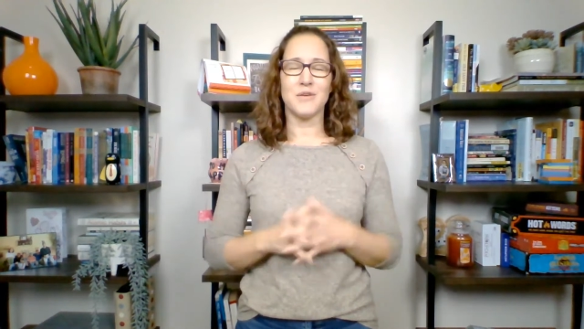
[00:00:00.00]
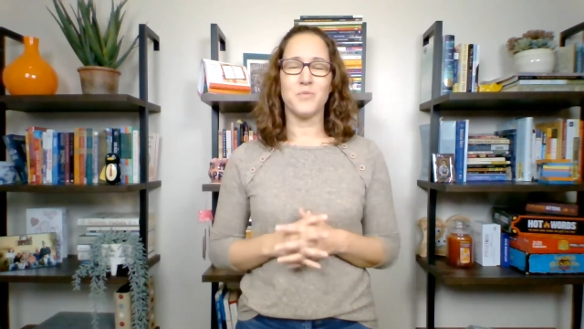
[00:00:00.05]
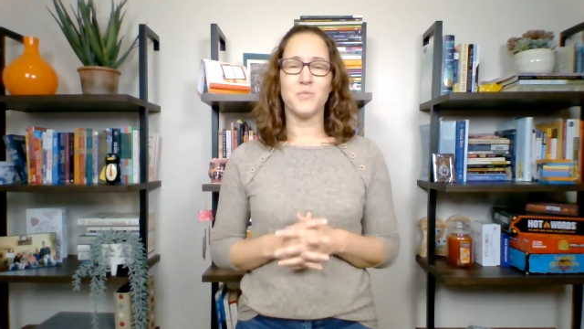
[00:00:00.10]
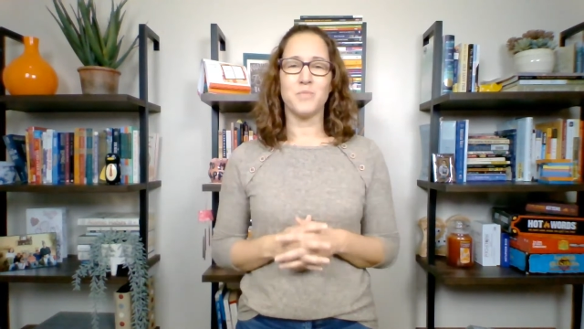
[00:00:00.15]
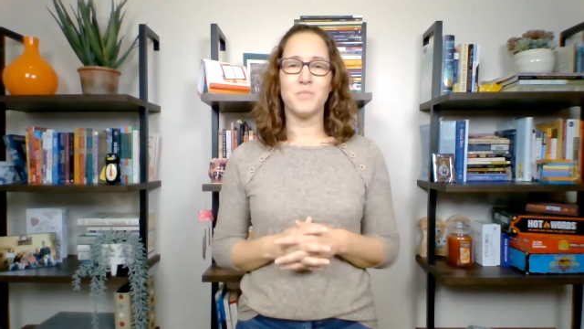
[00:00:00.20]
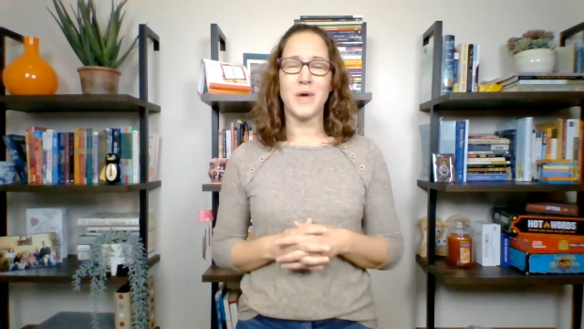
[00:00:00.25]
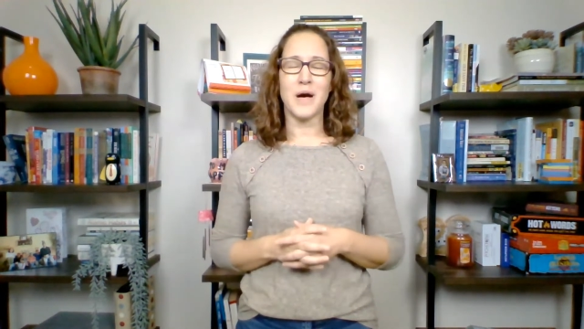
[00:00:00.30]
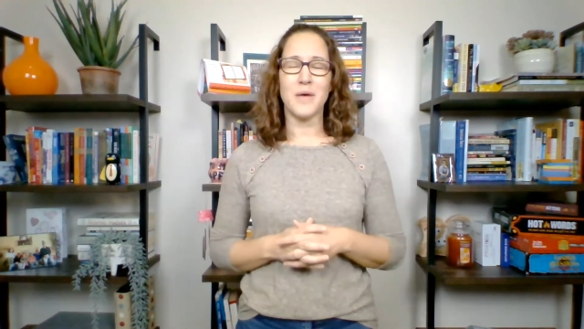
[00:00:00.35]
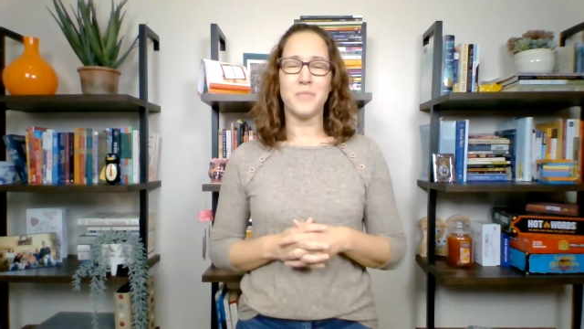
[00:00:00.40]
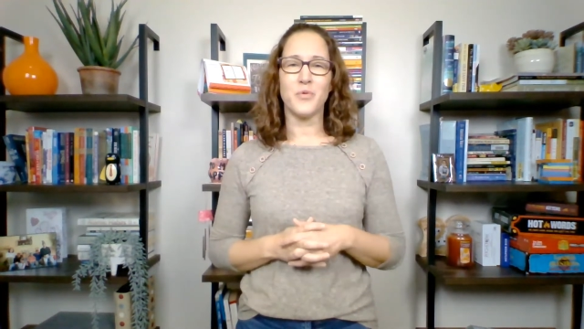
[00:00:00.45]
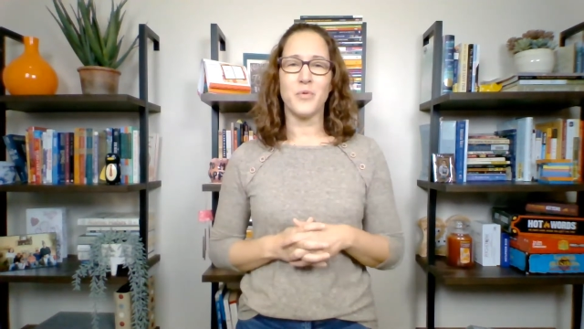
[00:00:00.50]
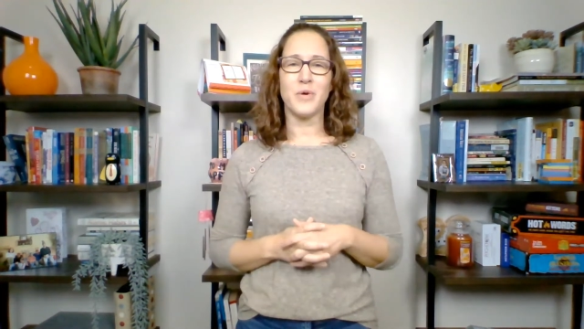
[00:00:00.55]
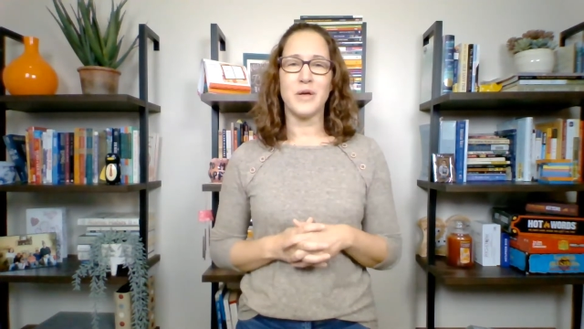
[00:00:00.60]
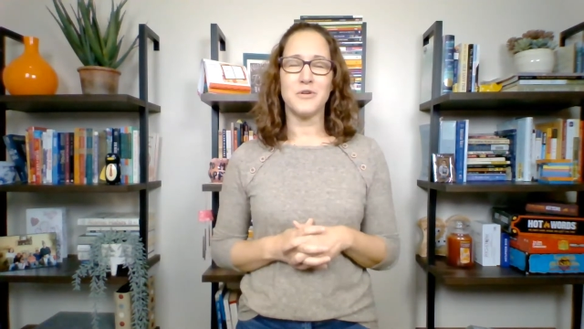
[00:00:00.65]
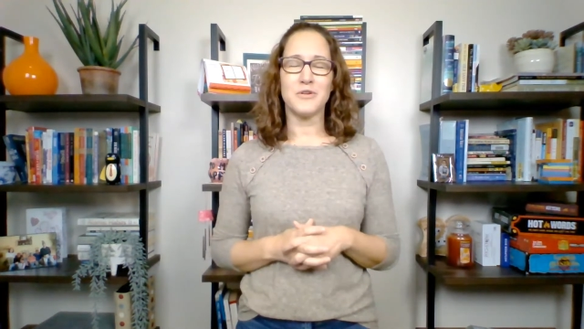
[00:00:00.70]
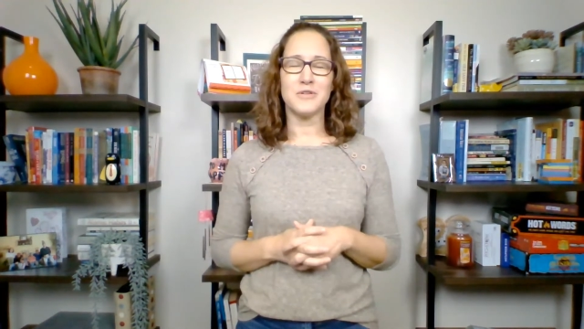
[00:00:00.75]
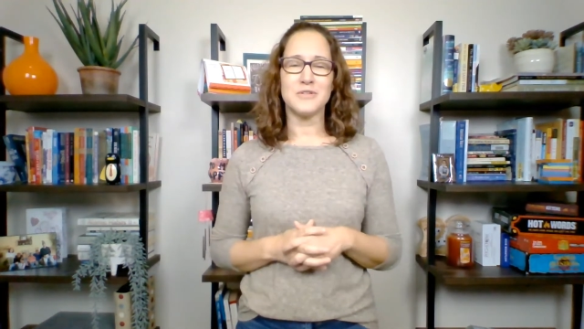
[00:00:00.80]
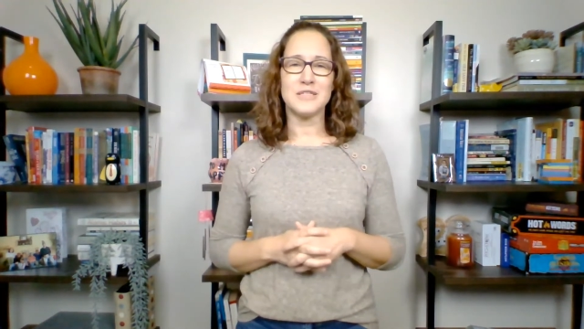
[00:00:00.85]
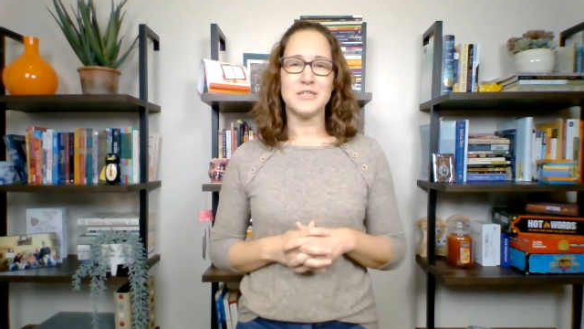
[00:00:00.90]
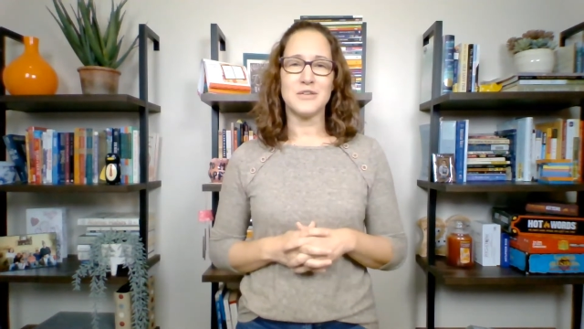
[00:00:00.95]
and mop away
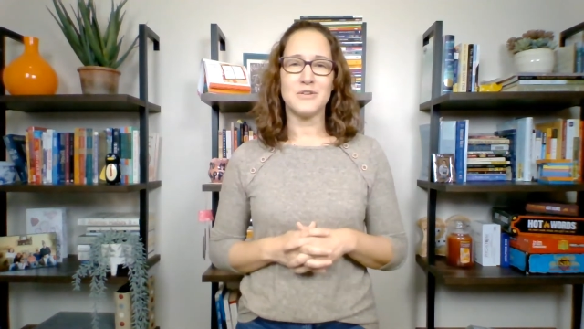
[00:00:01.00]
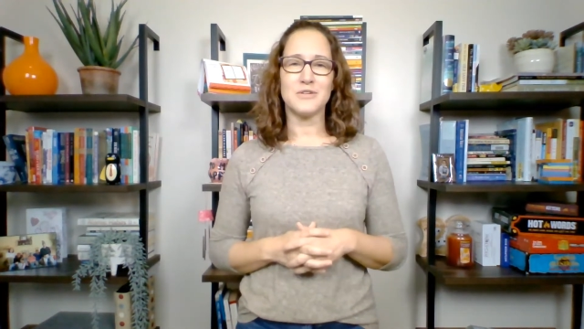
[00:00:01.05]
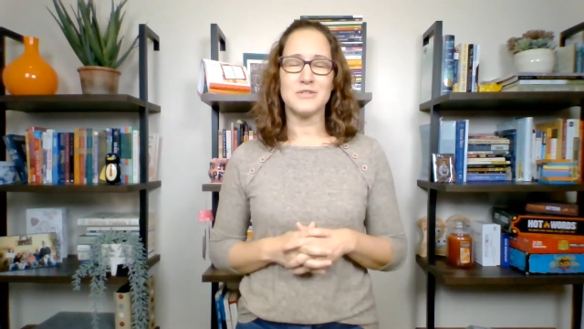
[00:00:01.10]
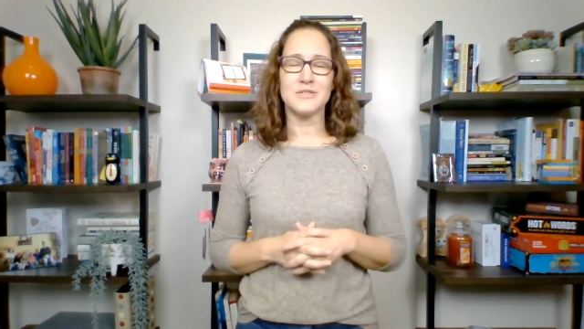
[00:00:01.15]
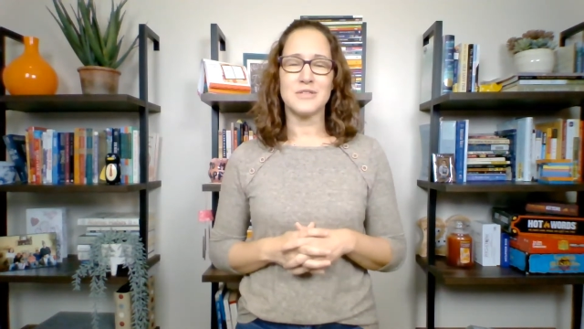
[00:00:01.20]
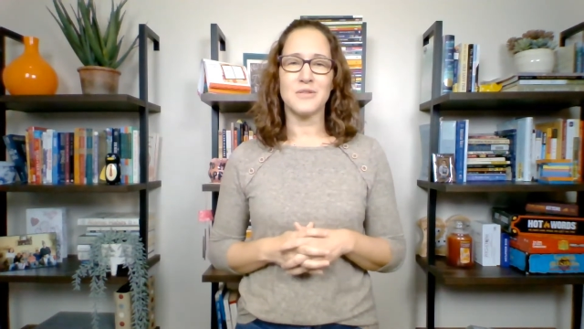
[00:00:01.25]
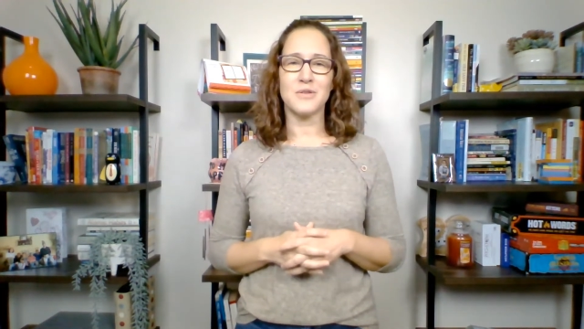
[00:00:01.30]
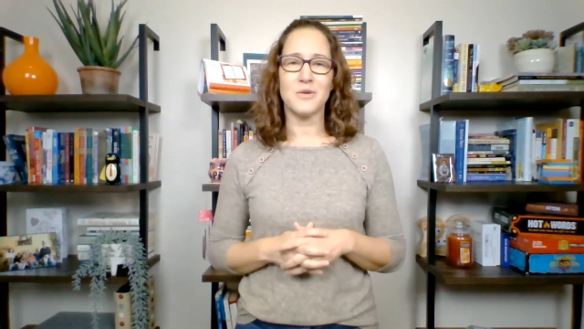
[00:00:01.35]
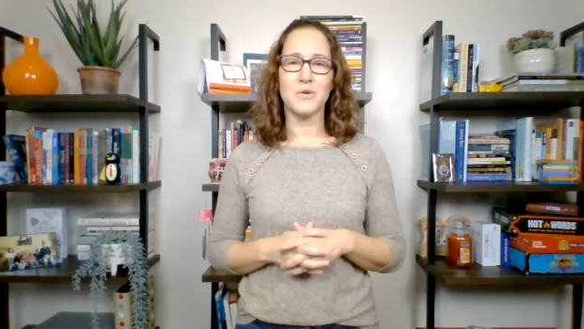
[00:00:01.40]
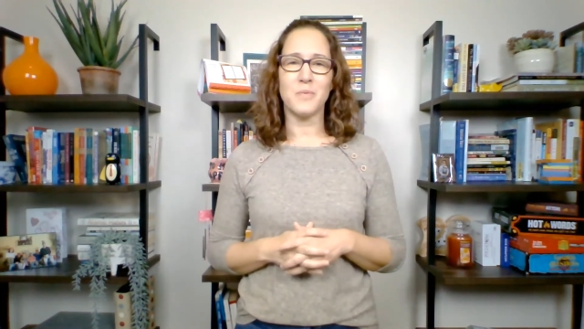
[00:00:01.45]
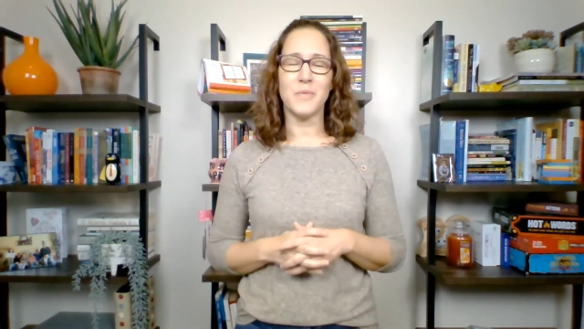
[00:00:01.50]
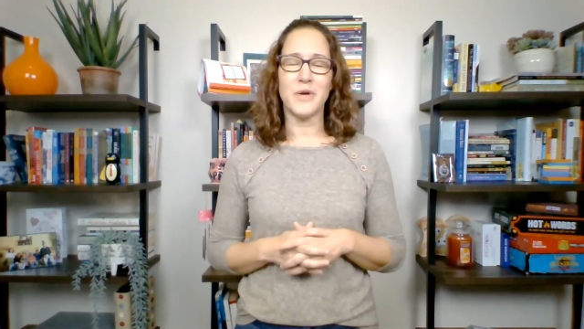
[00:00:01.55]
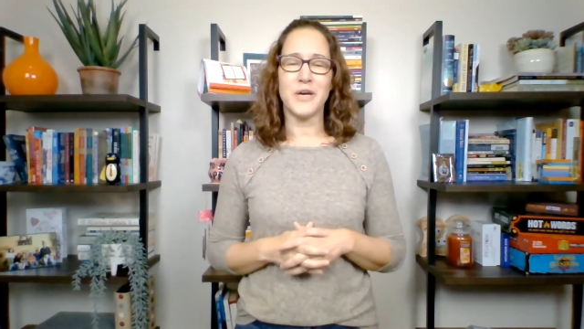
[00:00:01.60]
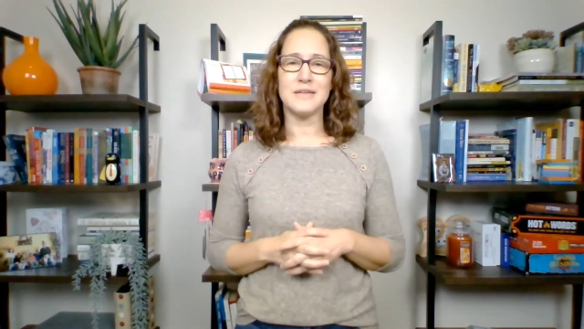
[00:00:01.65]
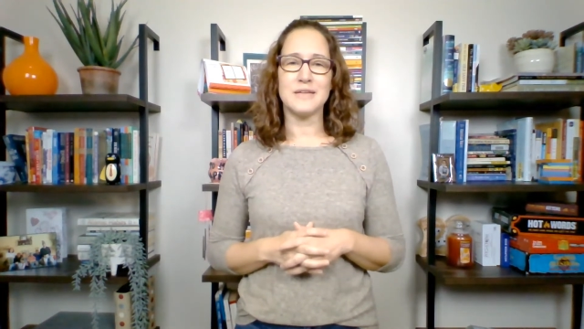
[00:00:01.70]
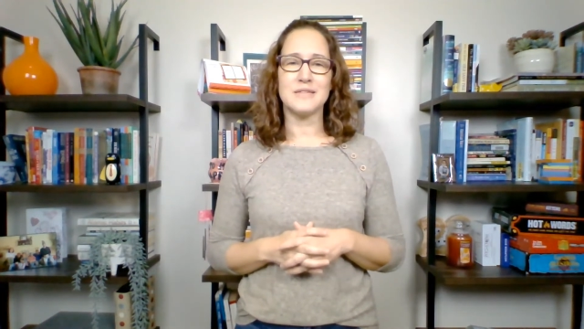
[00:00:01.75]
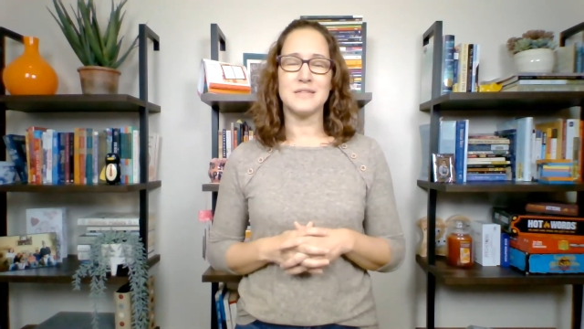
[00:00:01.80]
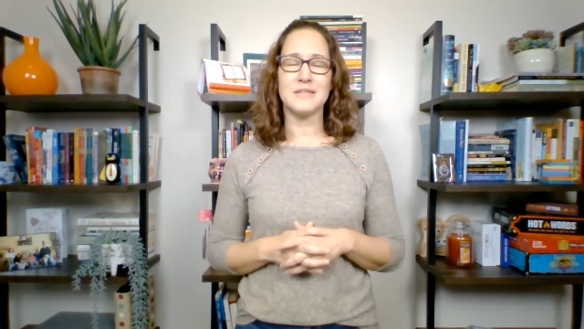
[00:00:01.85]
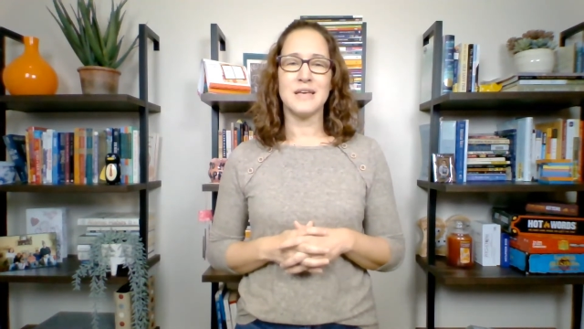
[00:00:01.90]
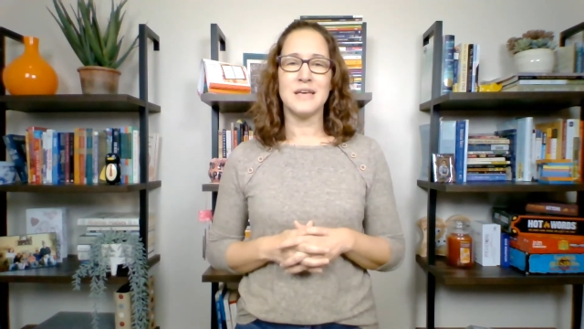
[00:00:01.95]
her tears a little
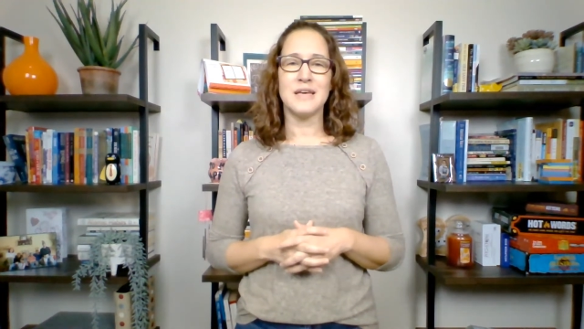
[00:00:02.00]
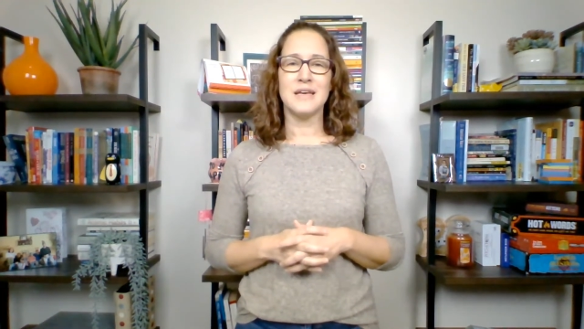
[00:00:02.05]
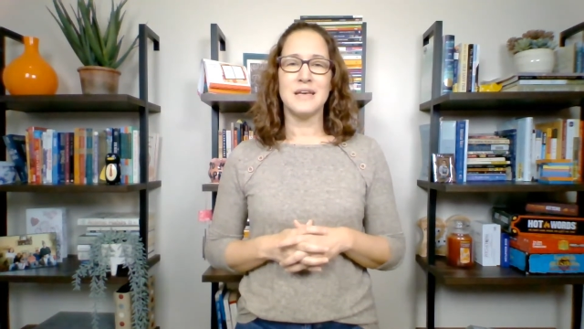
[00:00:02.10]
bit.